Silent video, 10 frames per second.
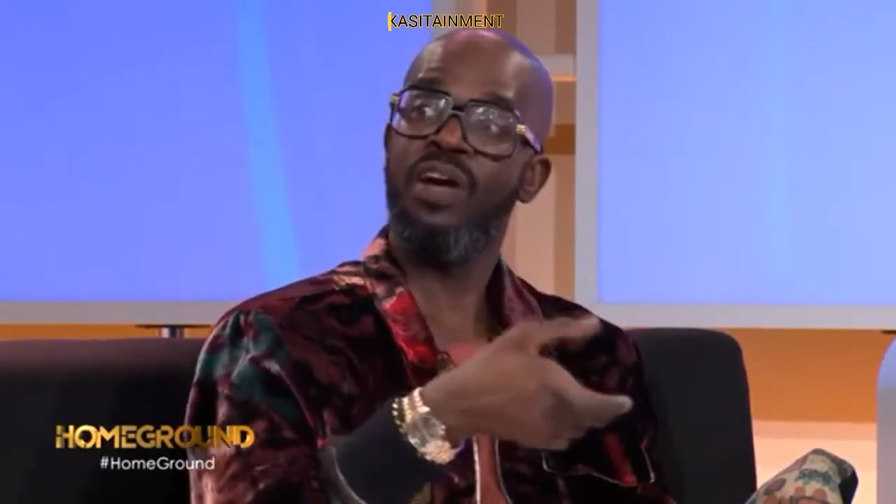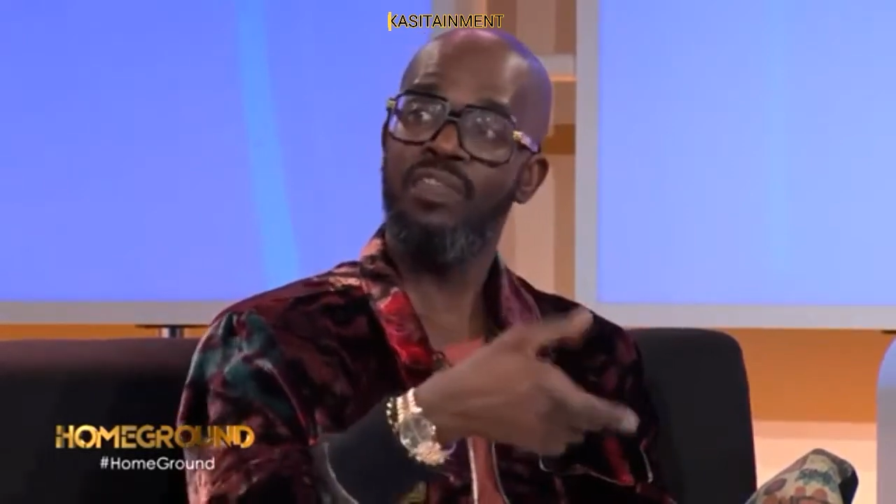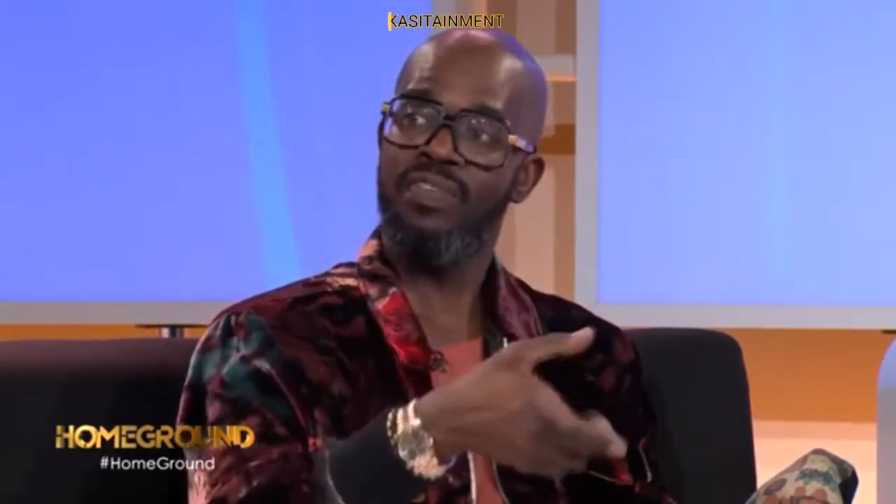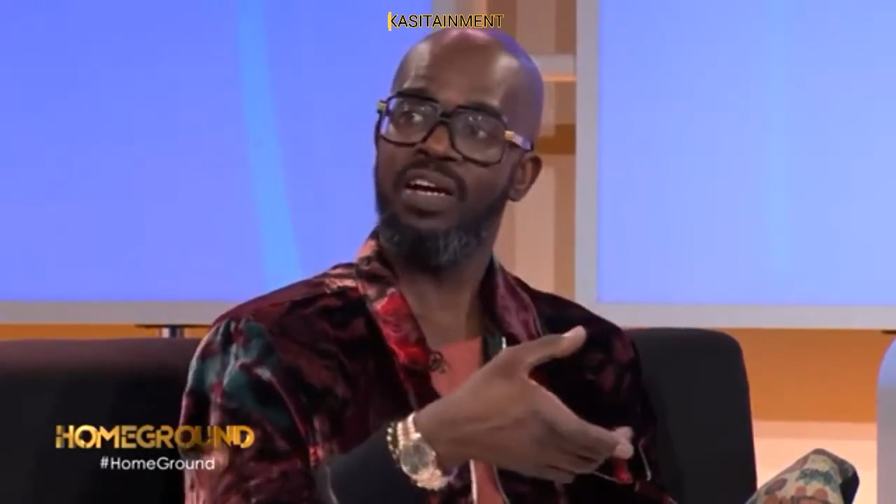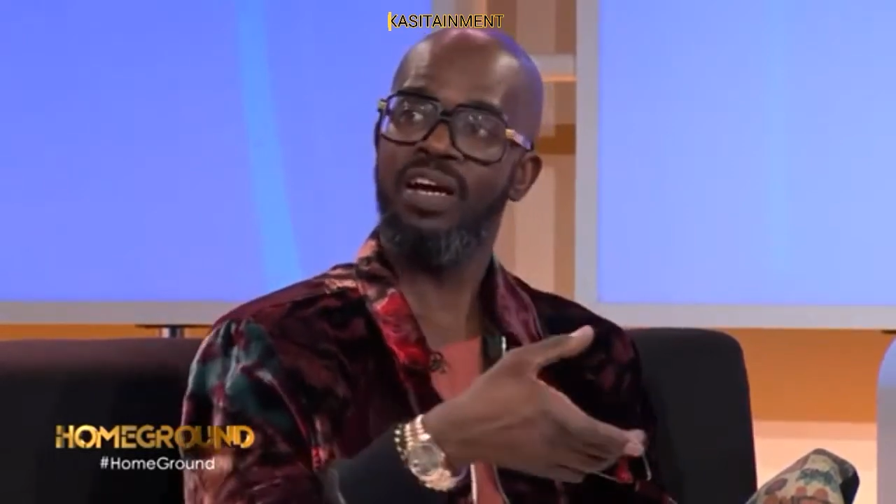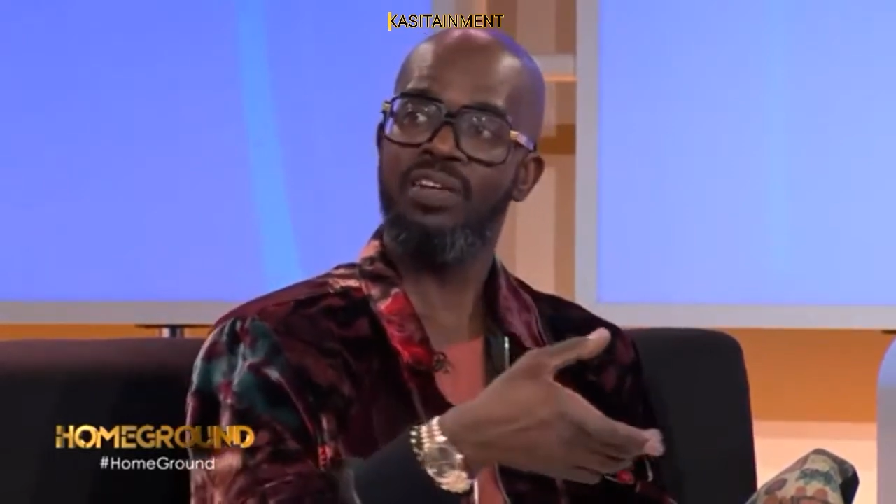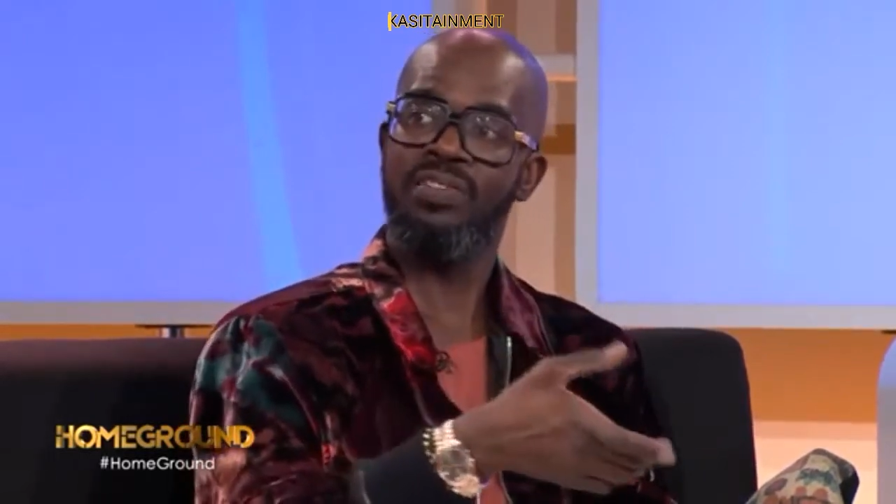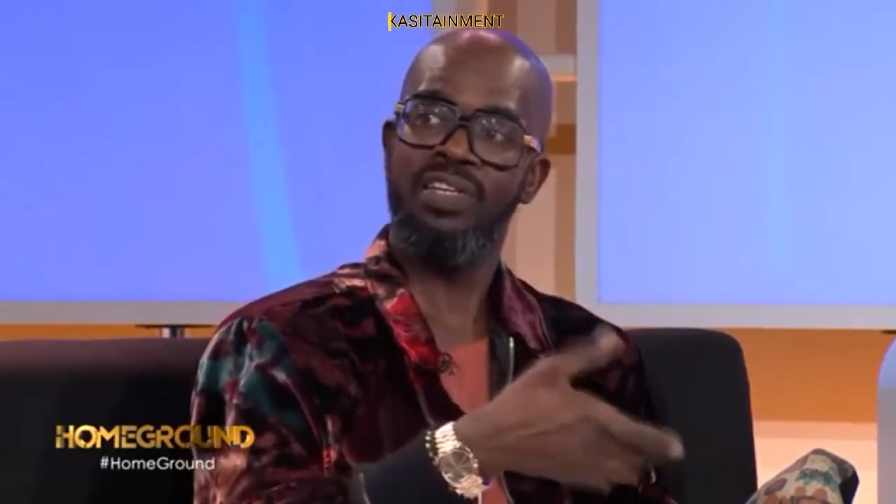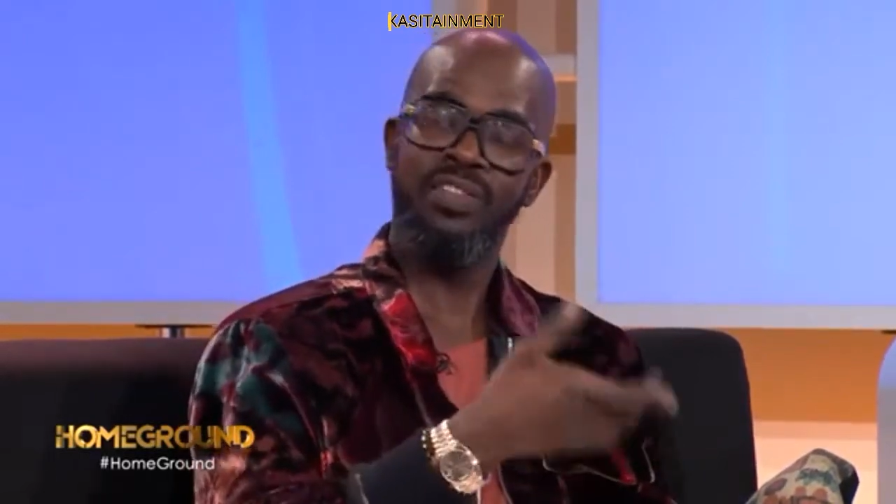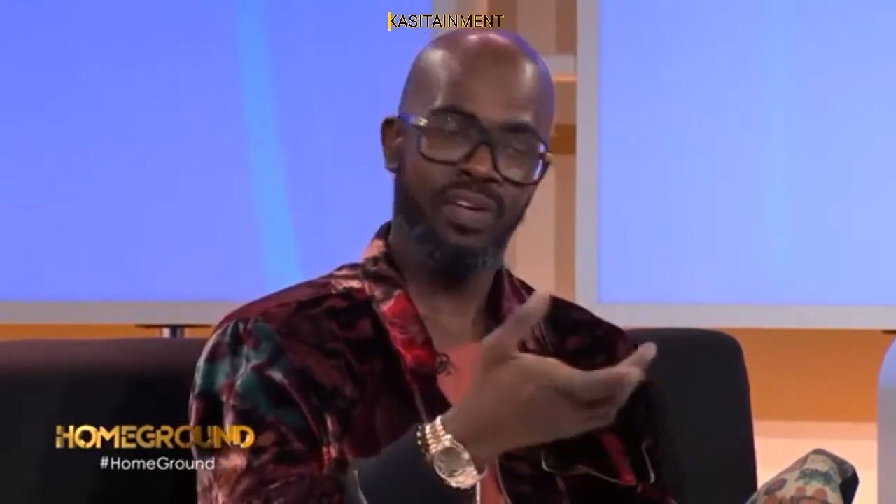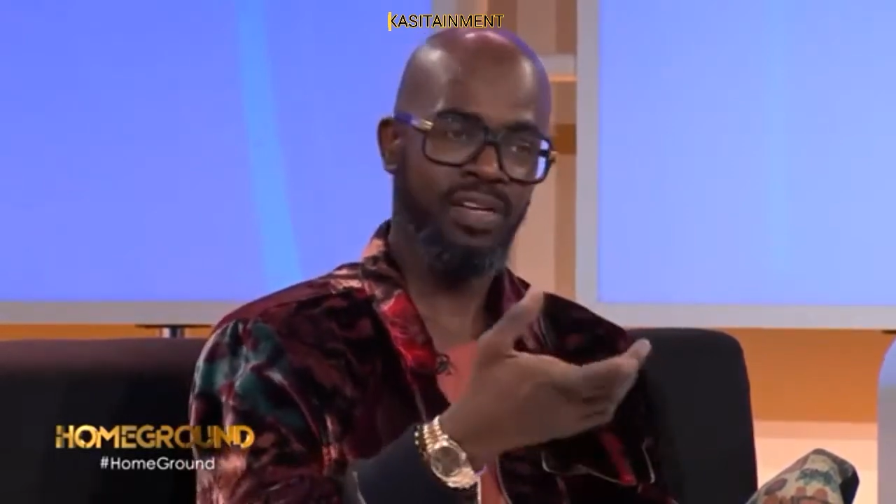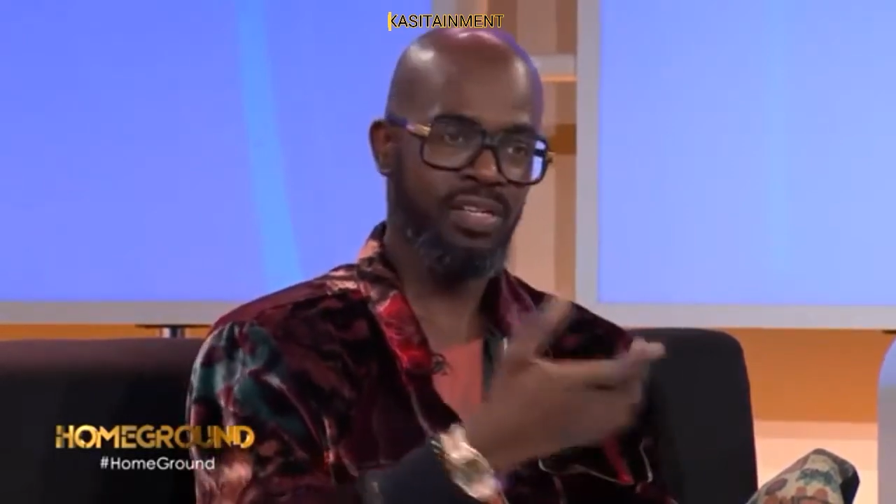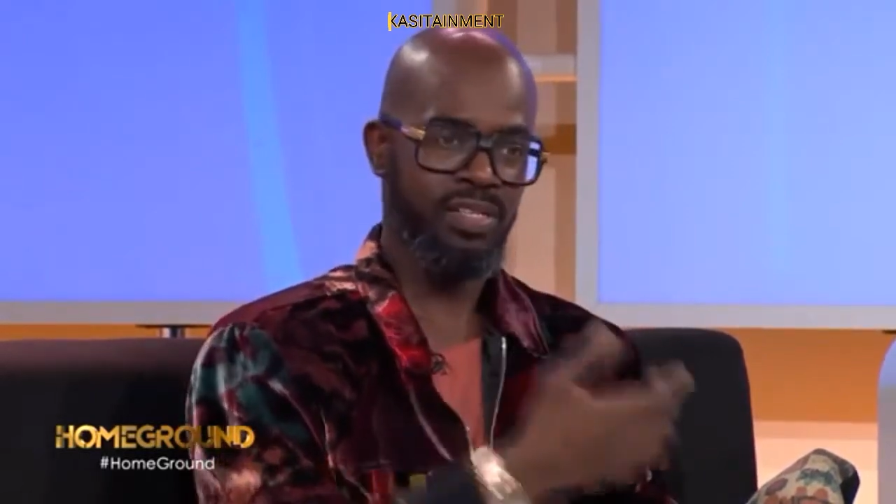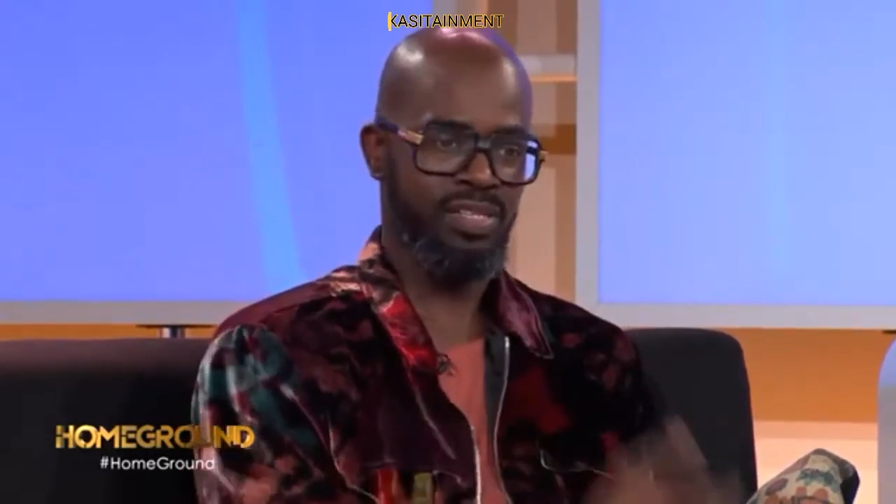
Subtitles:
after cows, literally,